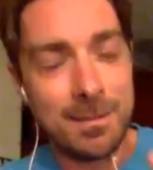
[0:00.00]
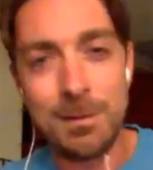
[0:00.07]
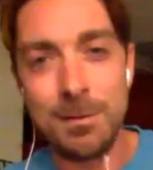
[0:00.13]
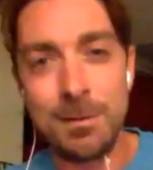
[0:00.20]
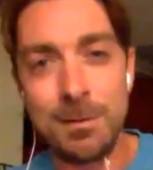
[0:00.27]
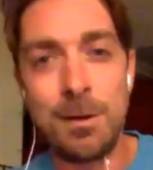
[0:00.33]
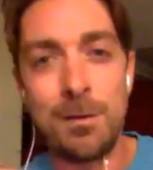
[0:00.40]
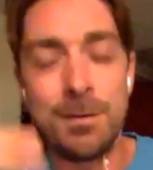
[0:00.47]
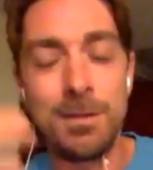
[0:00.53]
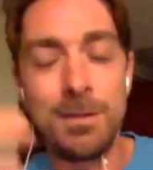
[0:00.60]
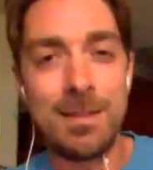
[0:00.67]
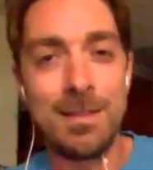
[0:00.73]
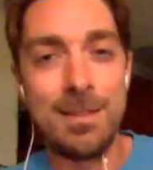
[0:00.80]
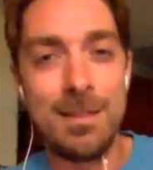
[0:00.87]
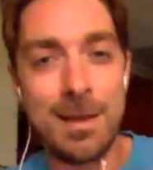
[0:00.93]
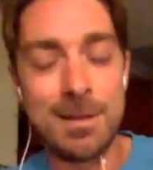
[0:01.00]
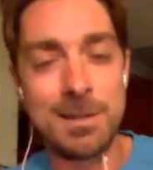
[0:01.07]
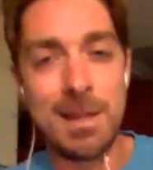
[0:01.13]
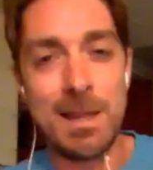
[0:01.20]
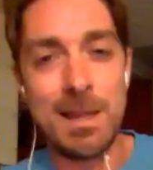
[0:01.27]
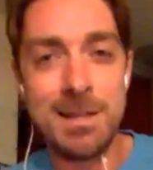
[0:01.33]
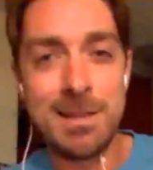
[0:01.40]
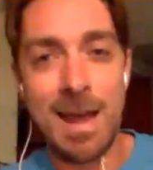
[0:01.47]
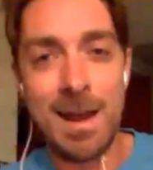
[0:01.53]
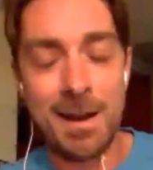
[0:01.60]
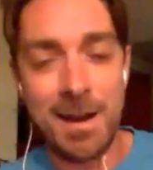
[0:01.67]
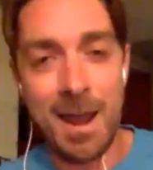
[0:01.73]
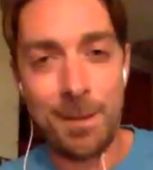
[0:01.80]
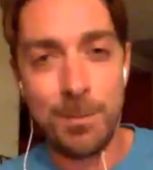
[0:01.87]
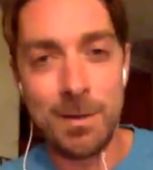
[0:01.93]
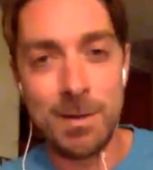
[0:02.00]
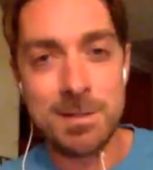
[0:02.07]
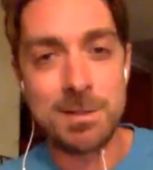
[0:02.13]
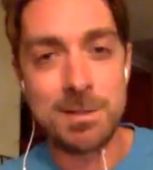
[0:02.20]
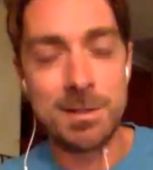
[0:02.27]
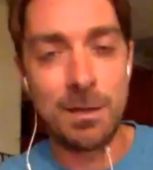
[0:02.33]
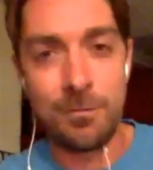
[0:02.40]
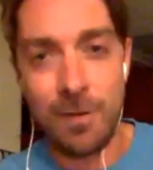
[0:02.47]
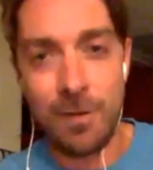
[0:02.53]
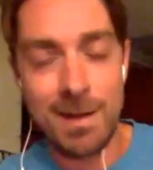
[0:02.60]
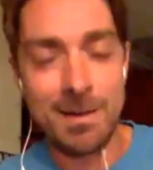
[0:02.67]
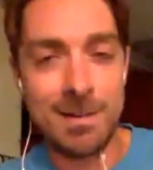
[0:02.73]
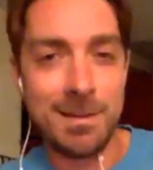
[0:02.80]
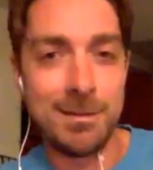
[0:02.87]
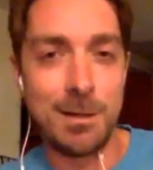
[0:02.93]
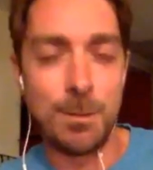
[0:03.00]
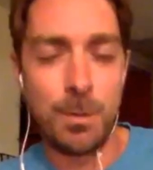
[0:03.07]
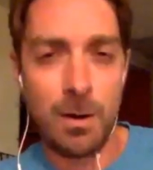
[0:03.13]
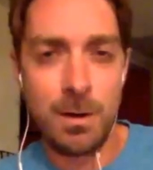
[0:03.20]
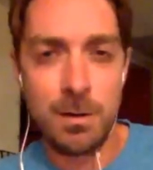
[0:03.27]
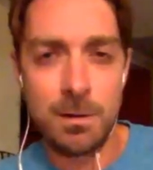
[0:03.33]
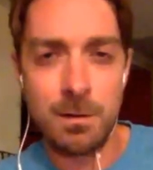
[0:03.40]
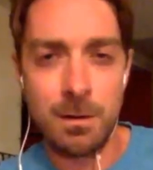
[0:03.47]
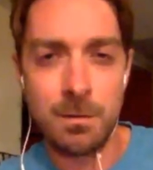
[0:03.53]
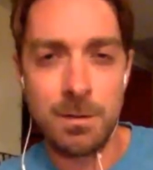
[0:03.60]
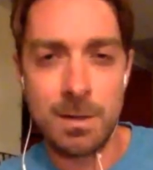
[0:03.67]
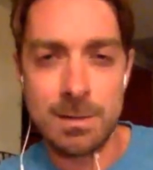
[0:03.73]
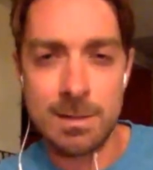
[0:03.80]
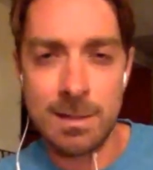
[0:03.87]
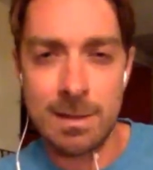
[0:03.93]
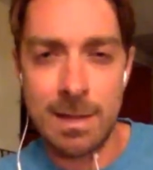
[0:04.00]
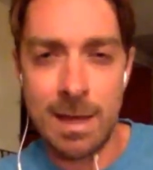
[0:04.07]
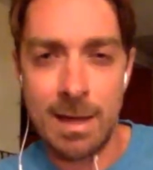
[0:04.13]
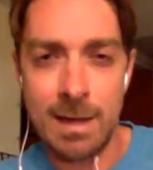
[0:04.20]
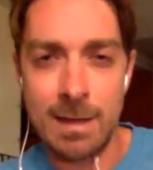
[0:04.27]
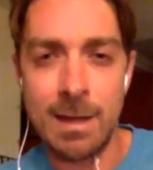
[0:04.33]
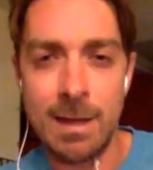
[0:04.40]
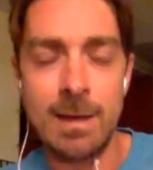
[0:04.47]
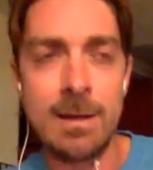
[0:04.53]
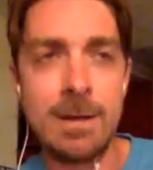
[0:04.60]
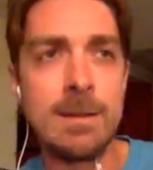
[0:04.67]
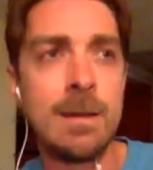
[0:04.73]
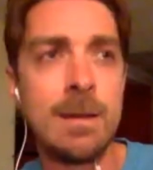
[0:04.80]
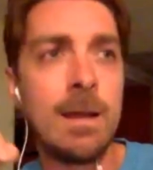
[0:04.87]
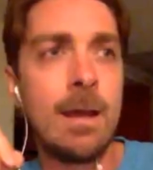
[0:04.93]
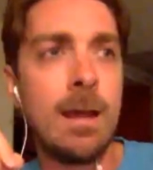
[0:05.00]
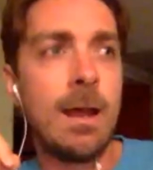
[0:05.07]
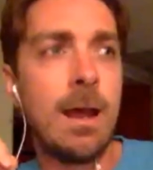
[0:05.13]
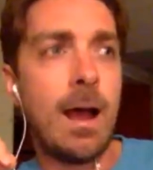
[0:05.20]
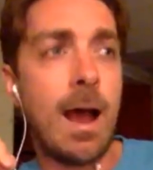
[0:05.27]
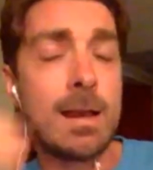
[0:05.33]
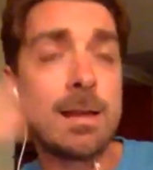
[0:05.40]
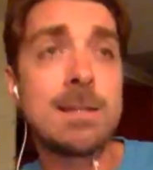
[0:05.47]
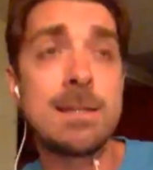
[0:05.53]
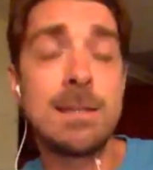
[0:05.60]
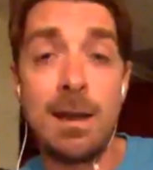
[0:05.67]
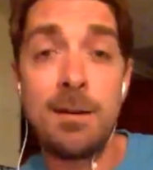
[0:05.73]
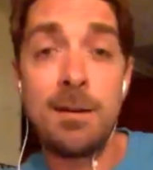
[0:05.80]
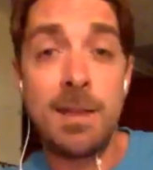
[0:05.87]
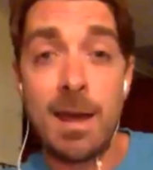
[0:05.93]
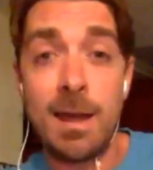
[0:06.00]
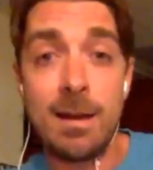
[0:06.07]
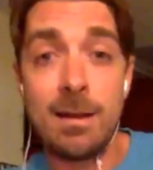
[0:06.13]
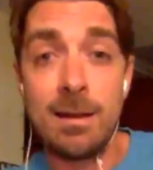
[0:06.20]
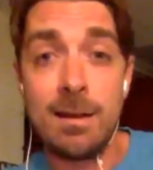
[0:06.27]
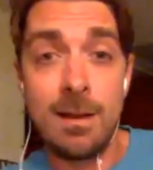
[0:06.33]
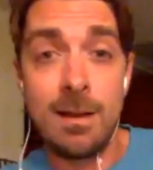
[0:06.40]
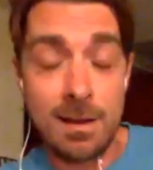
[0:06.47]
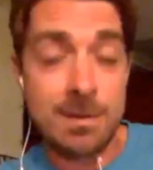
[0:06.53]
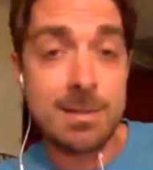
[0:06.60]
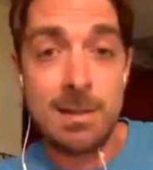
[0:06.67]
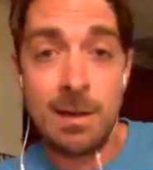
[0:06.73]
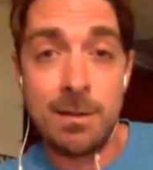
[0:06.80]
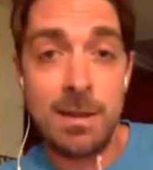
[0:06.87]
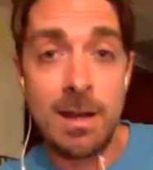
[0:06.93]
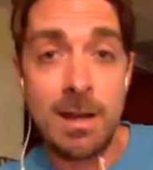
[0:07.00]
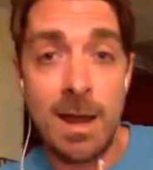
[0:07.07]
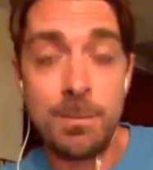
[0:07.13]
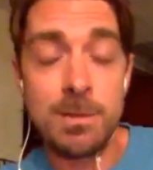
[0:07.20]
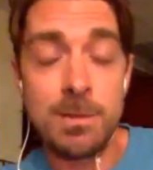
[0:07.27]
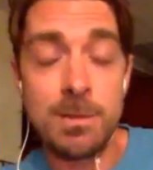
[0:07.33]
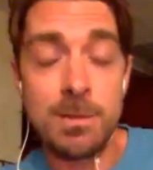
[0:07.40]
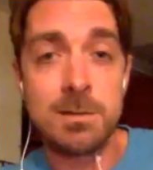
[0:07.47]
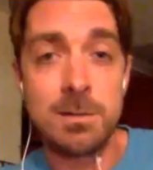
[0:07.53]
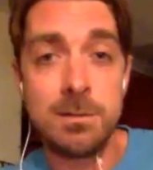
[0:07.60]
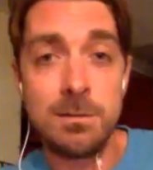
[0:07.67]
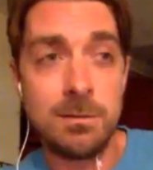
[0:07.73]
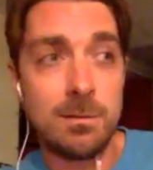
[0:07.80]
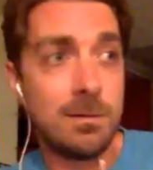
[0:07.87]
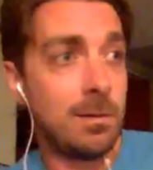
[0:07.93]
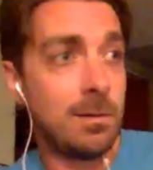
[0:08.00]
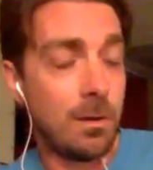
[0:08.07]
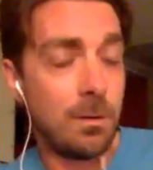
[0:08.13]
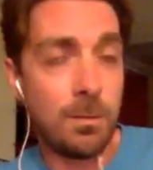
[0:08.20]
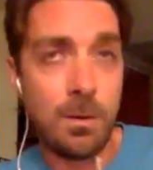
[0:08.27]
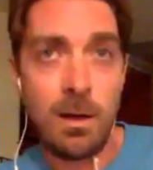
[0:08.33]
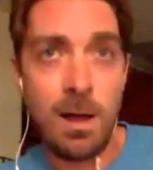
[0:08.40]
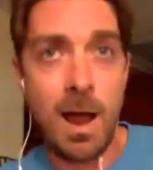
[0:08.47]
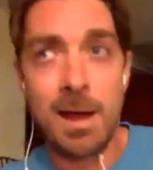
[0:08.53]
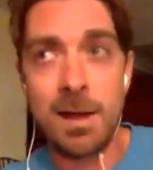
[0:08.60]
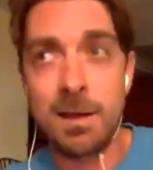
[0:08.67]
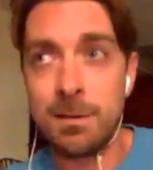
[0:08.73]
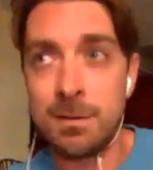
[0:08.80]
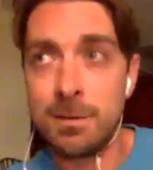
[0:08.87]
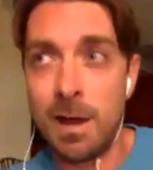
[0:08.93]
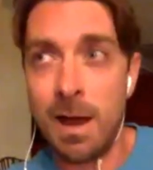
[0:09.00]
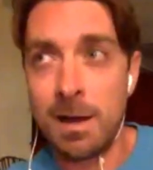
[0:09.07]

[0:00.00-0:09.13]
you know, they need that unhappiness, so they find it in their partner or things like that. And I could see how that happens, because you know, I could